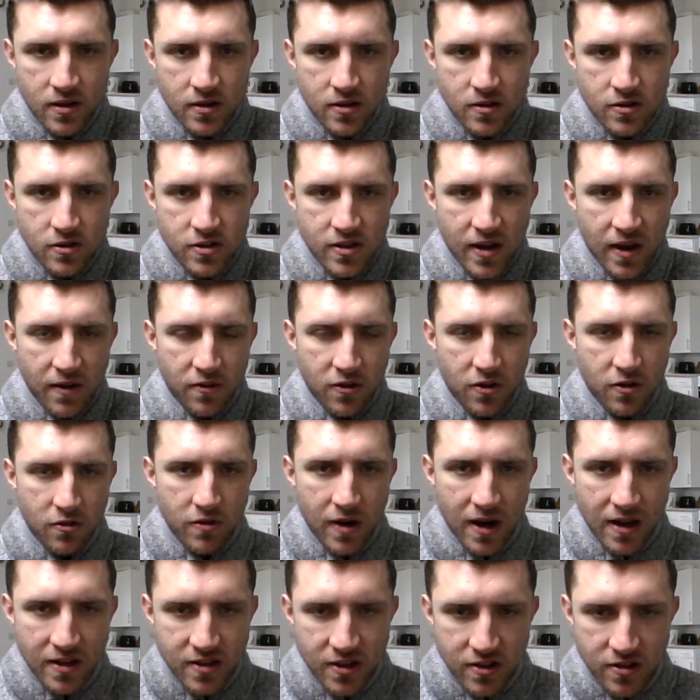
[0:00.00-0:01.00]
Just have
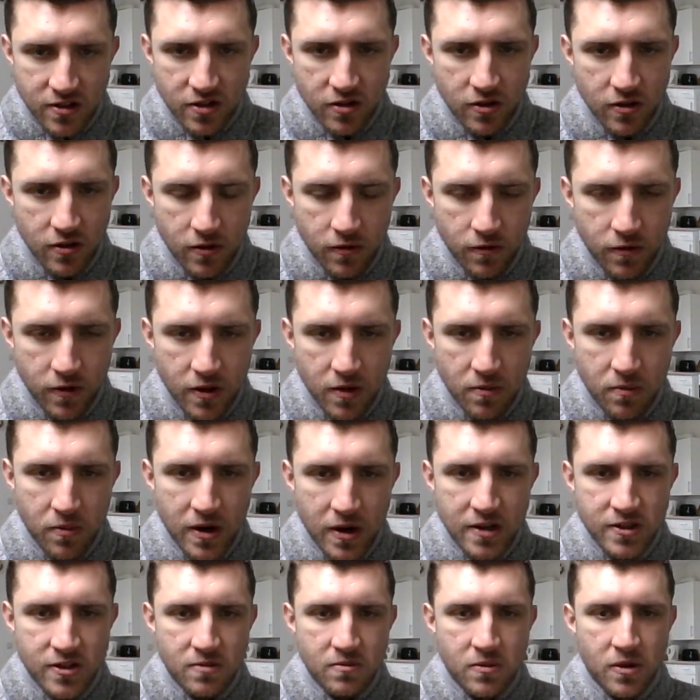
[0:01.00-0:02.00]
gratitude for the
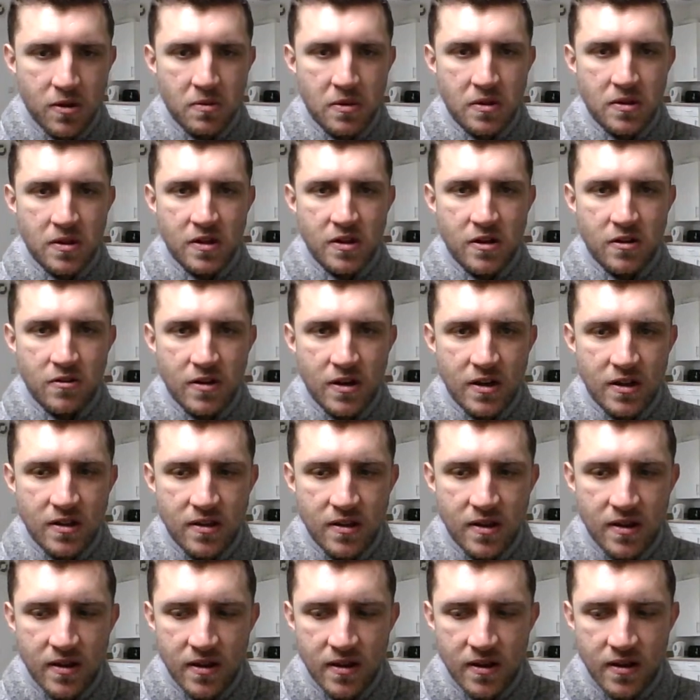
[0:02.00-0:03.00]
present moment that you're in.
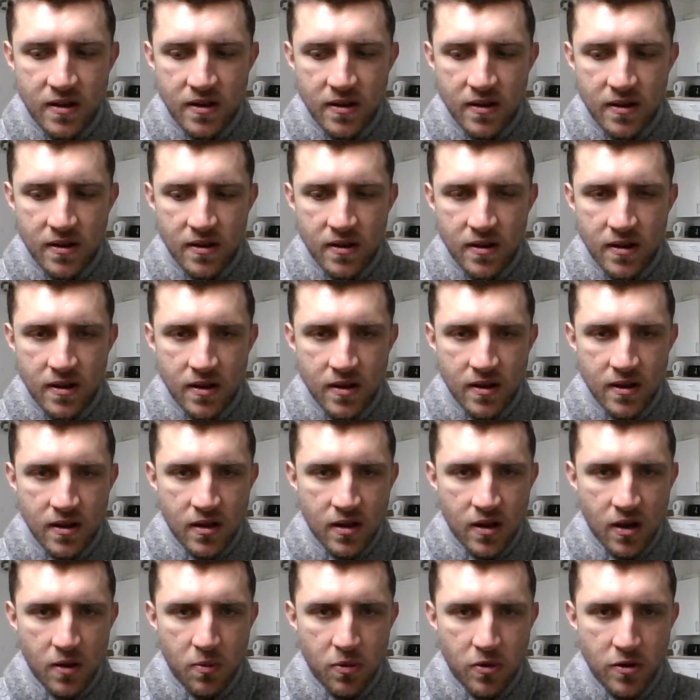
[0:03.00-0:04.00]

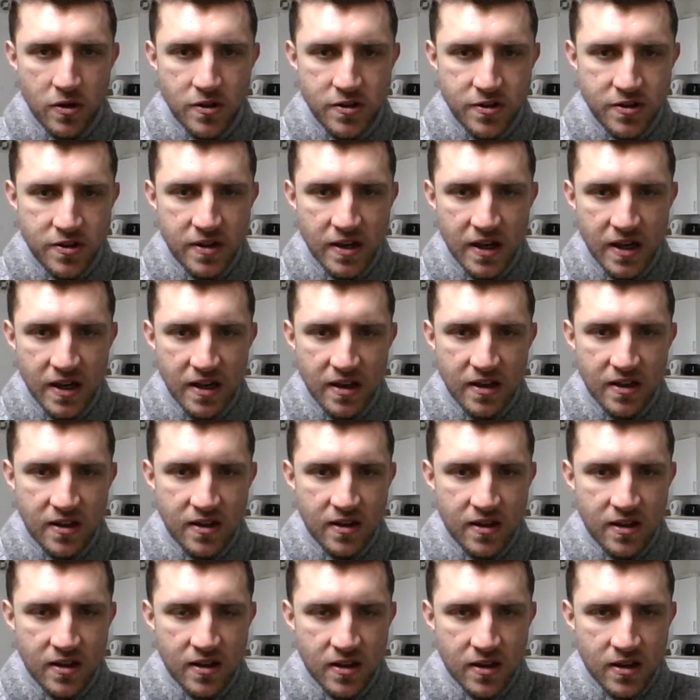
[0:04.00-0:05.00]
Appreciate
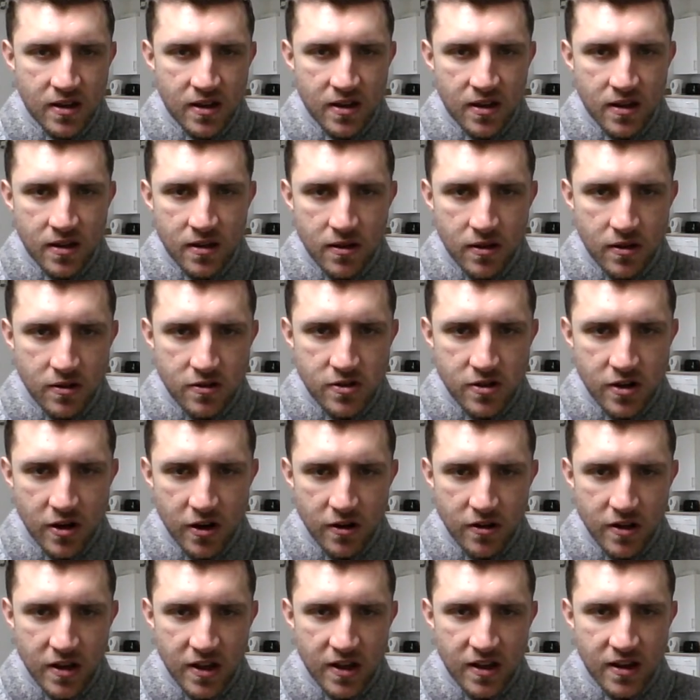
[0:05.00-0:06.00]
the
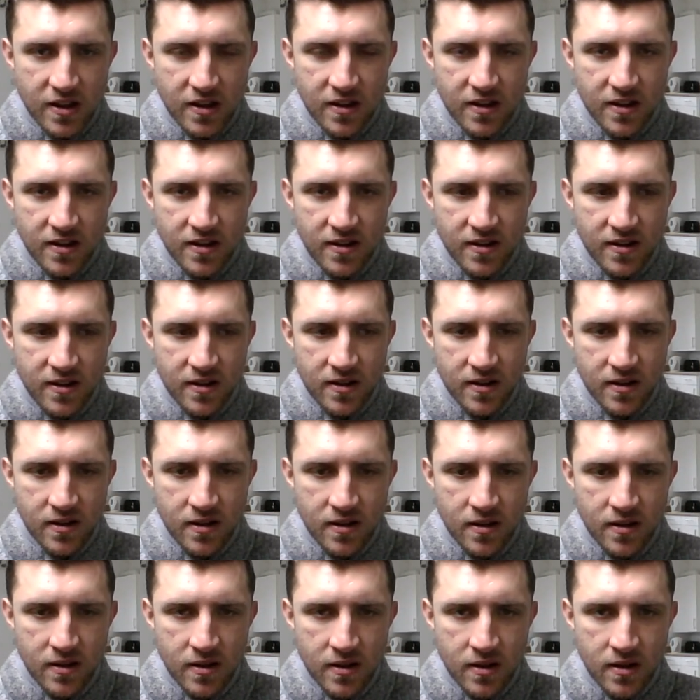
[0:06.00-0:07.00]
journey.
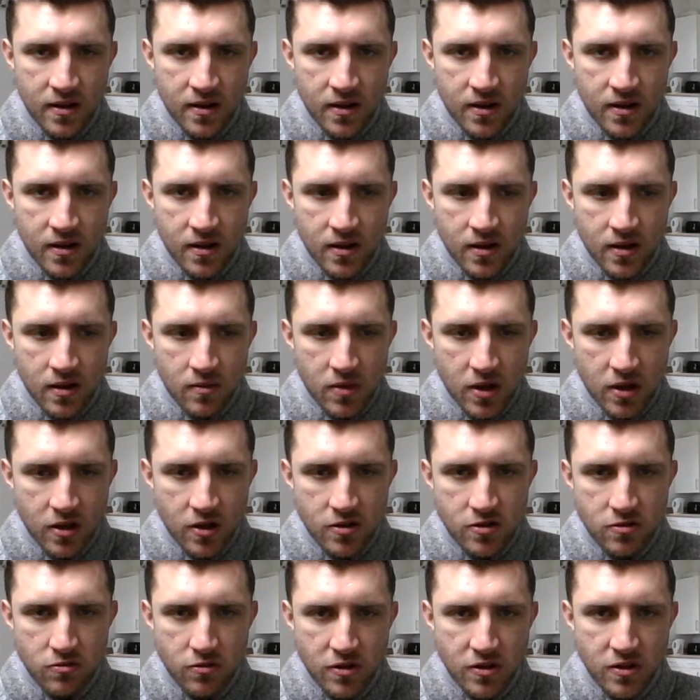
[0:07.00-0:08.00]

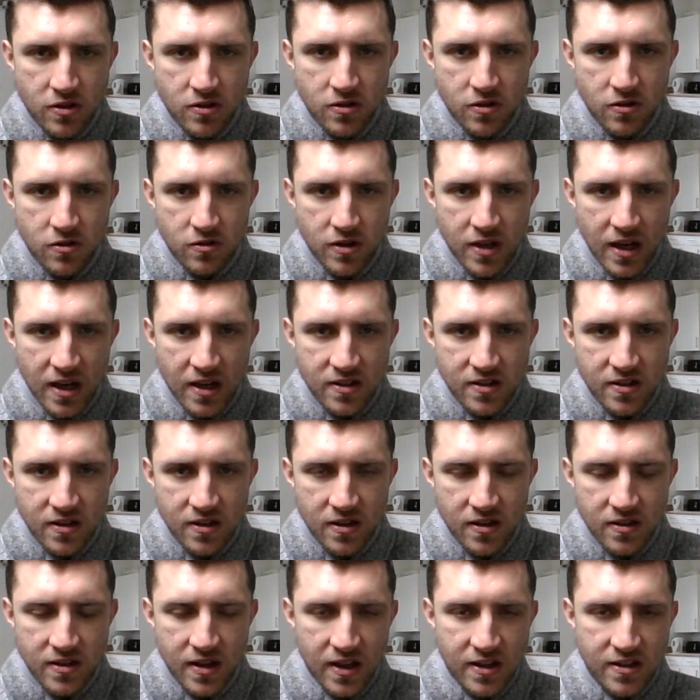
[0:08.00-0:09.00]
Because when you do get to the
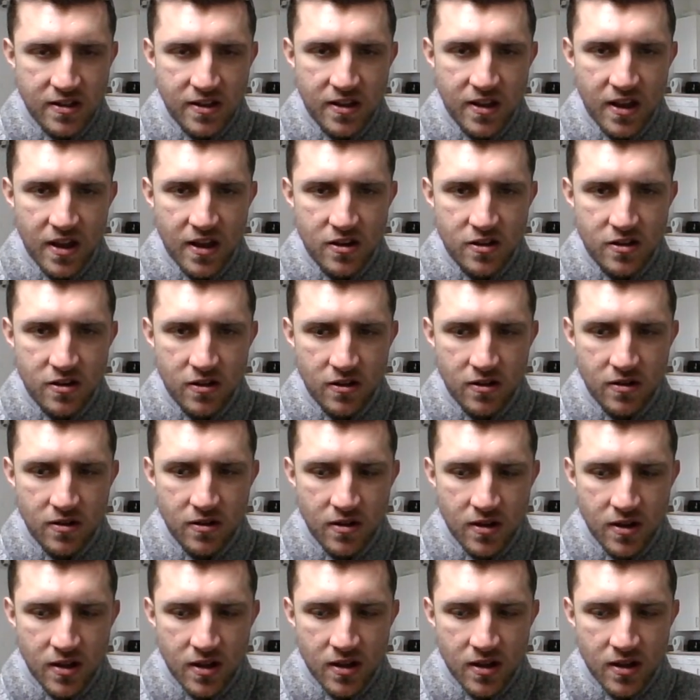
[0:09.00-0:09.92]
destination,